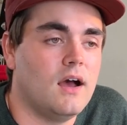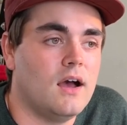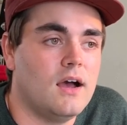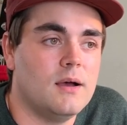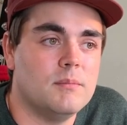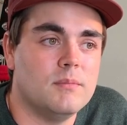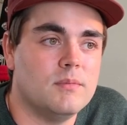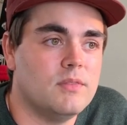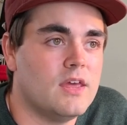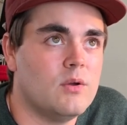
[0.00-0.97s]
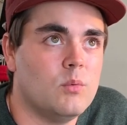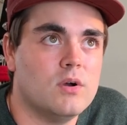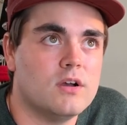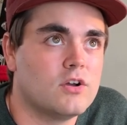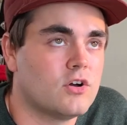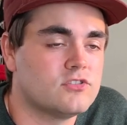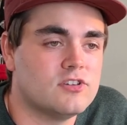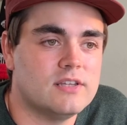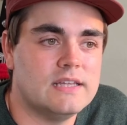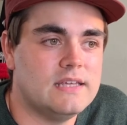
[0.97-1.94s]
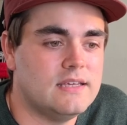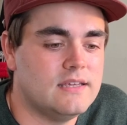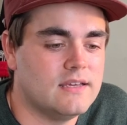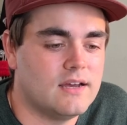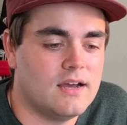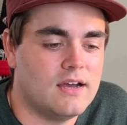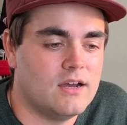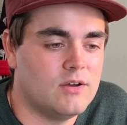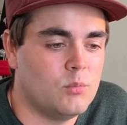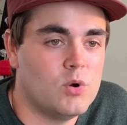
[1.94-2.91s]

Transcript: Um, there were constantly uh,